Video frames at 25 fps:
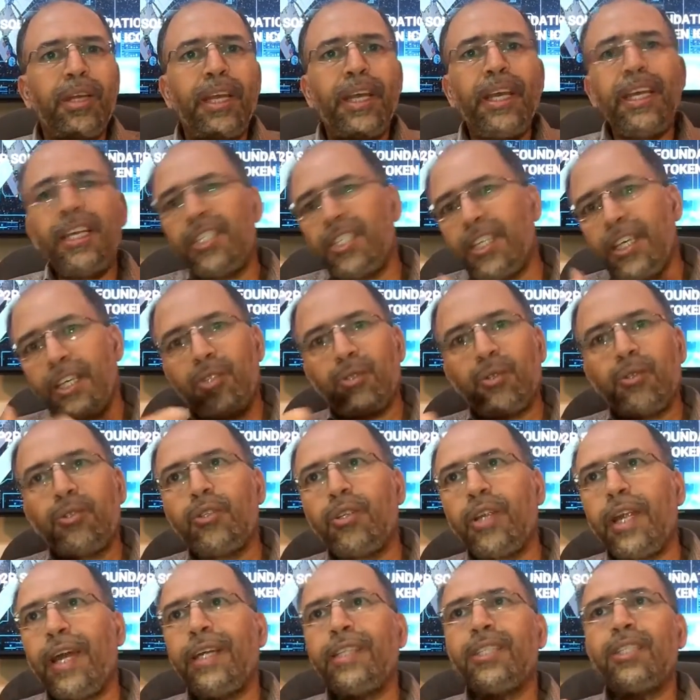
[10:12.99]
easy to
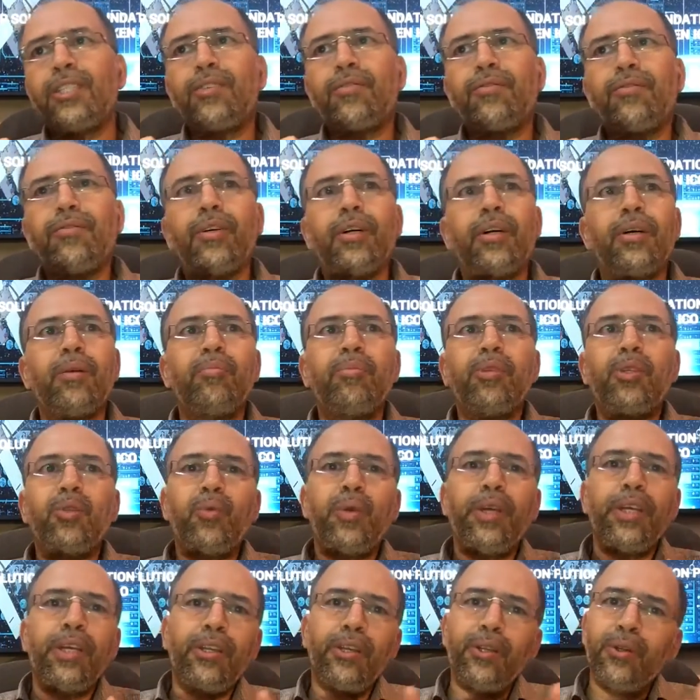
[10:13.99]
transfer
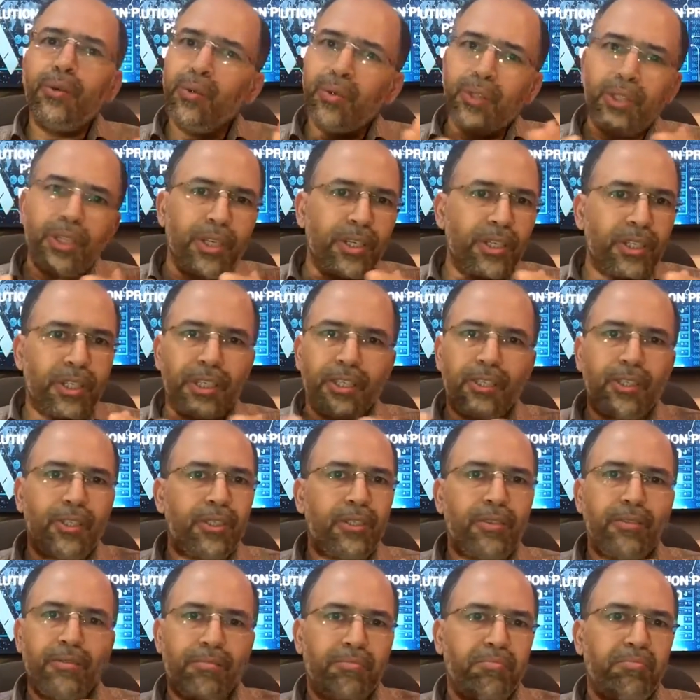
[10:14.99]
between users and
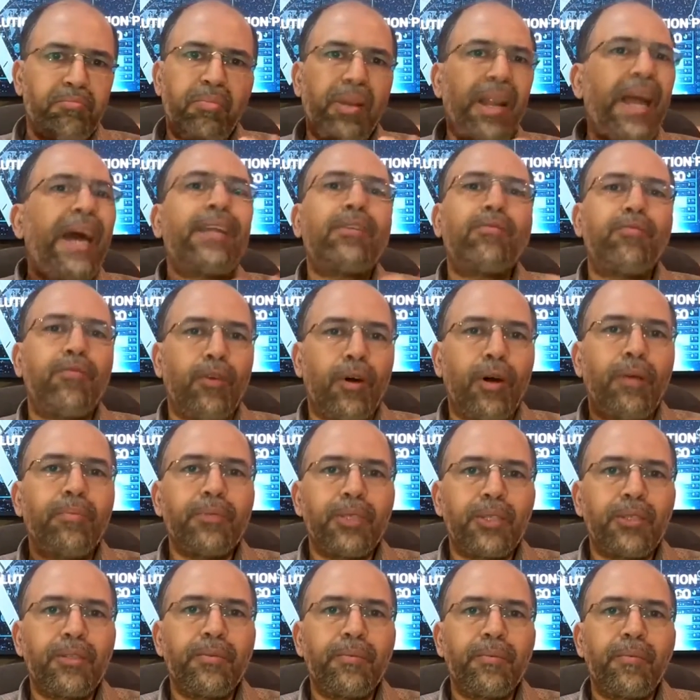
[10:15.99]

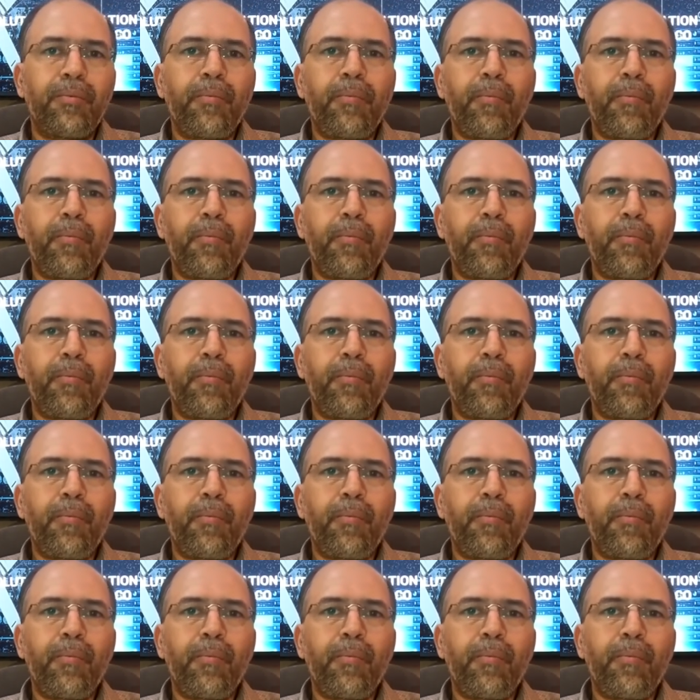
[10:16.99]
platforms.